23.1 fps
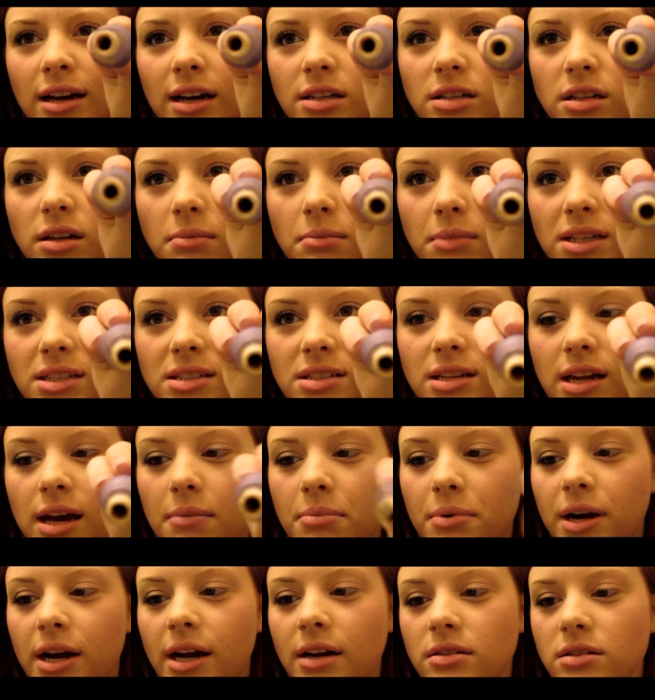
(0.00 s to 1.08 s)
I took my
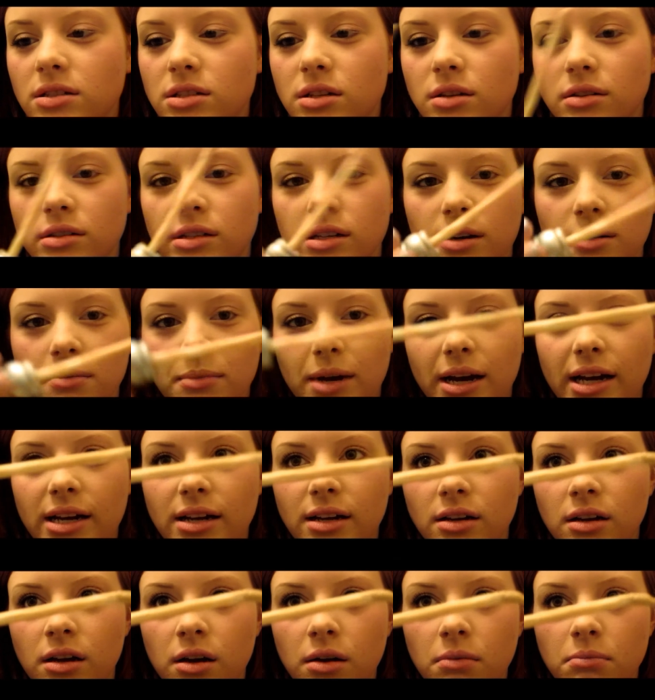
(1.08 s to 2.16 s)
stopper out, so
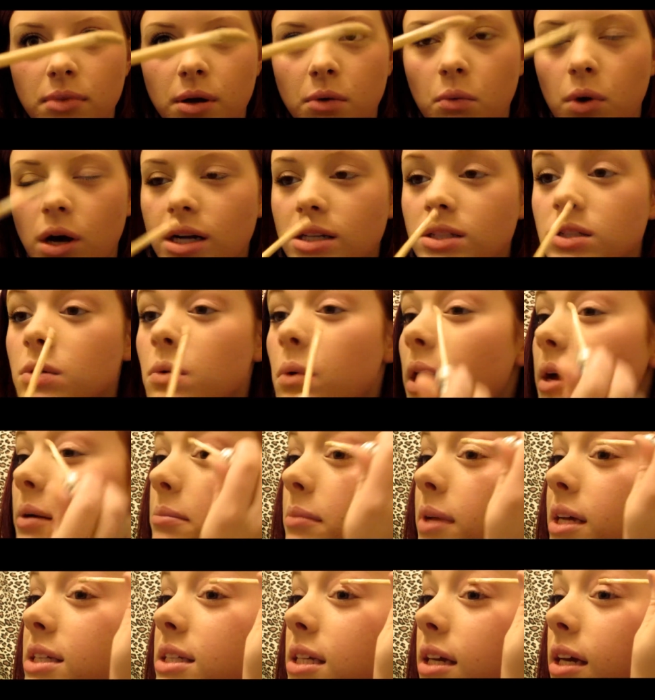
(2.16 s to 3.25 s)
my wand's quite
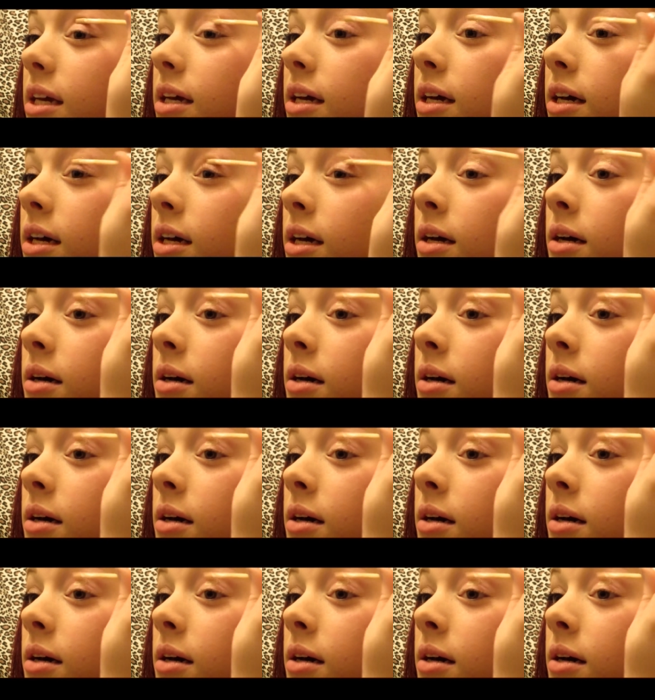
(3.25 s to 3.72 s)
messy.